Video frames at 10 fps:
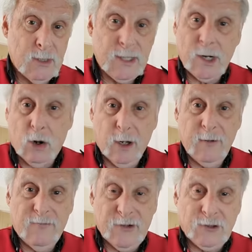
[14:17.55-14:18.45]
that
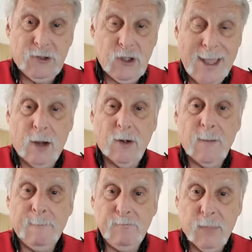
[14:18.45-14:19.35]
aren't filtered out
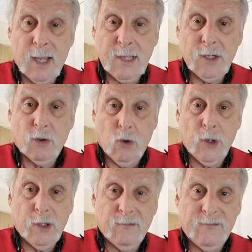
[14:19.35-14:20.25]
by your
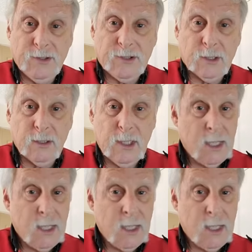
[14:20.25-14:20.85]
oil filter.